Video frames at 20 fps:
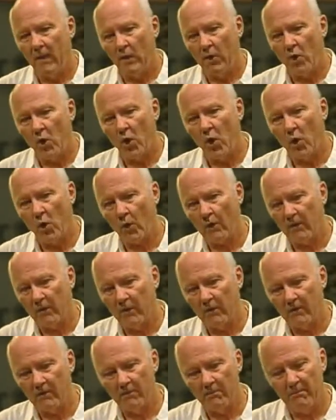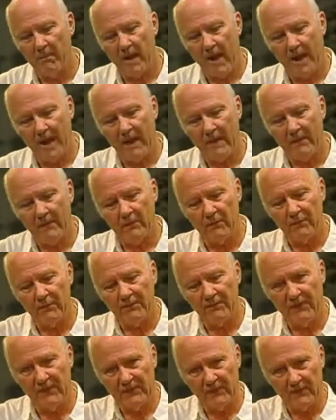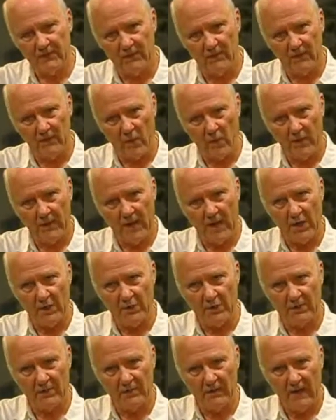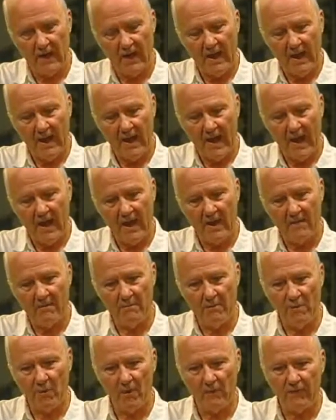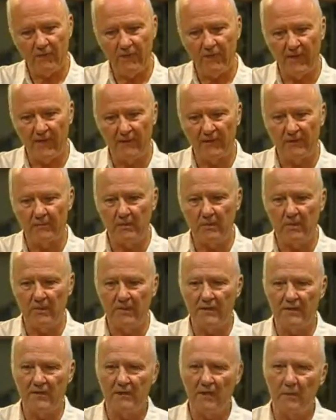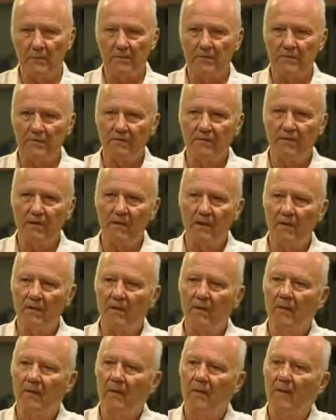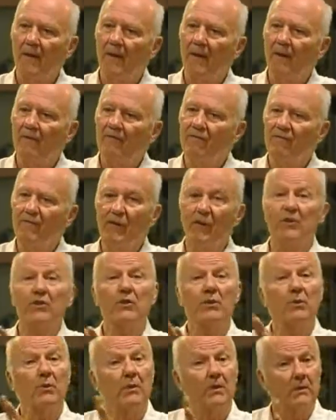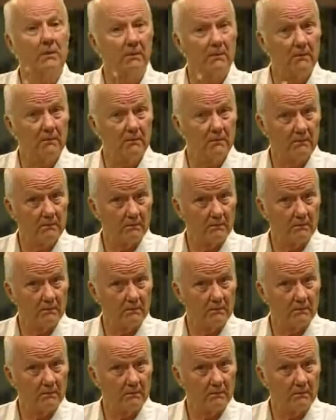cornered by their physical location and more flexible in terms of their virtual